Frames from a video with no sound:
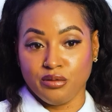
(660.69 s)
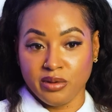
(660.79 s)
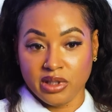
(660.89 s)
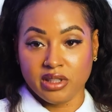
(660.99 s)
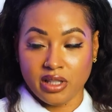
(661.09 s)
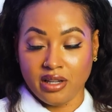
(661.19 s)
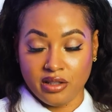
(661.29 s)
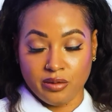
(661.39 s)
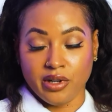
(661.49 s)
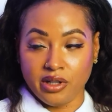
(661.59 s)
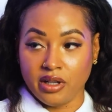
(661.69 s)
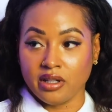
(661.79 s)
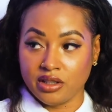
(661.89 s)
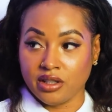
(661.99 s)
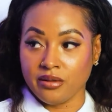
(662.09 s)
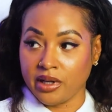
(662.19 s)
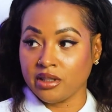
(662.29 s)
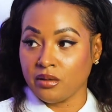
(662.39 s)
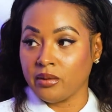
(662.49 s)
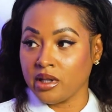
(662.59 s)
real estate is where you're going to
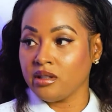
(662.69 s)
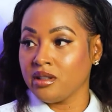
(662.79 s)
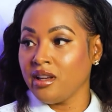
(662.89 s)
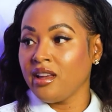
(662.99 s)
generate the wealth.